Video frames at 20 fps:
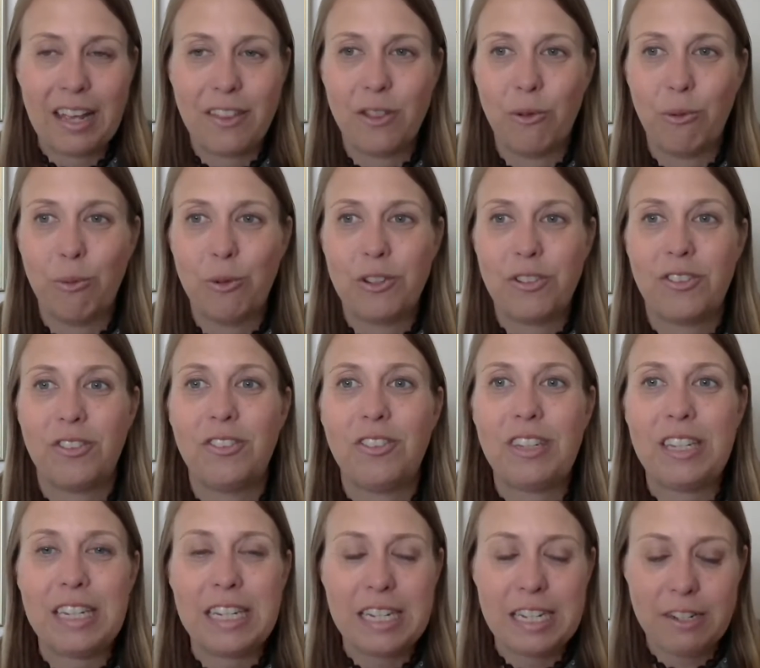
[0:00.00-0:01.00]
and the
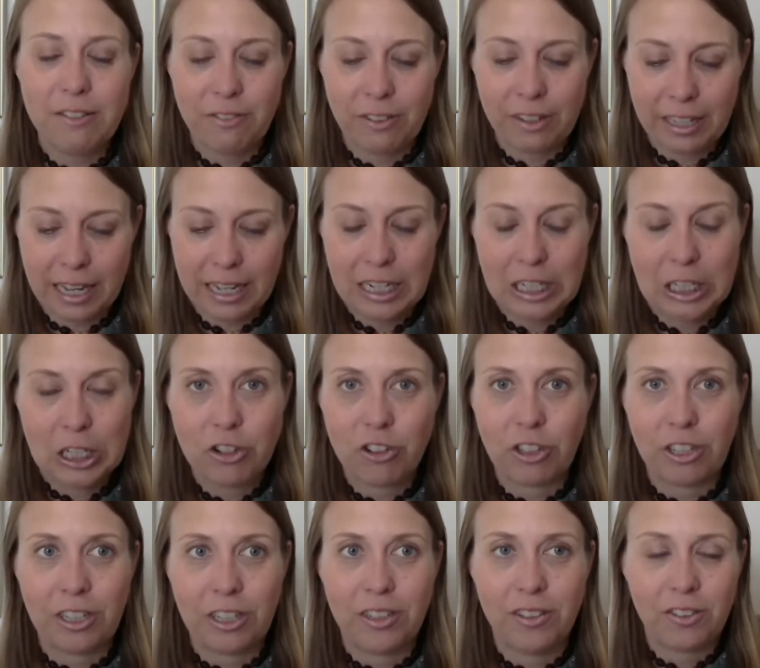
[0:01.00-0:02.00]
receiving
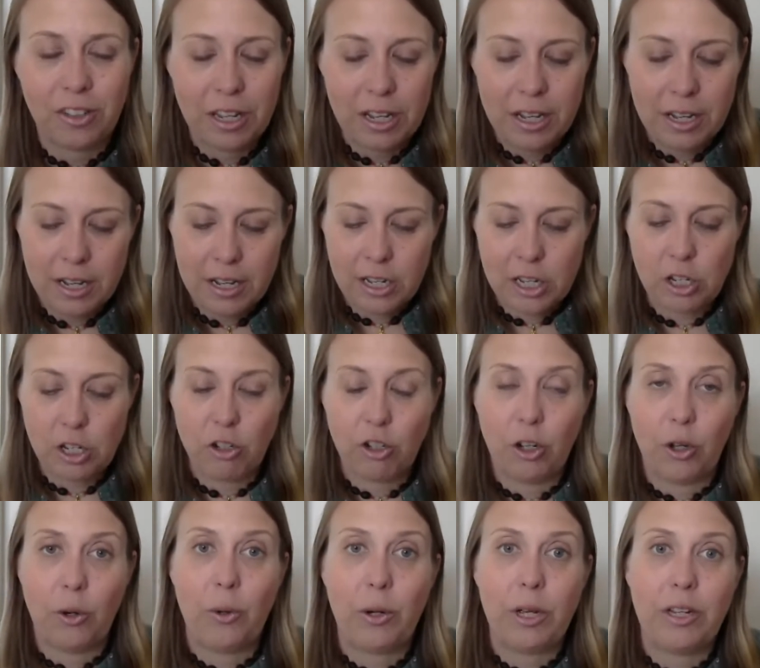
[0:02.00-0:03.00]
energies,
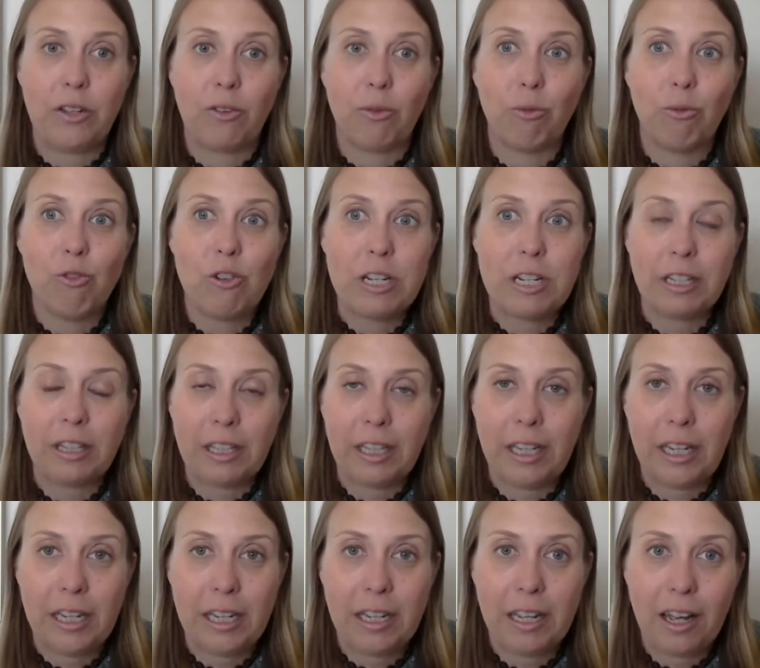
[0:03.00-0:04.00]
it's
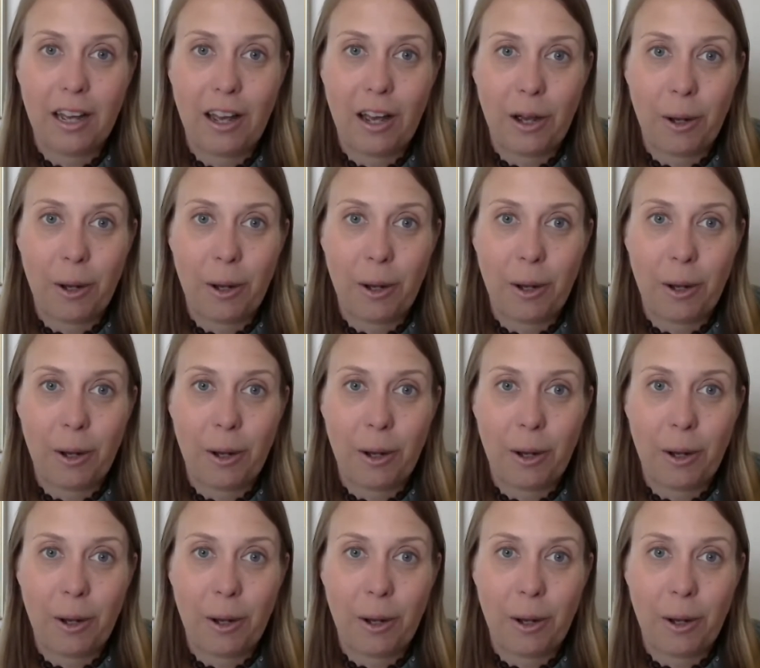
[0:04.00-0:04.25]
really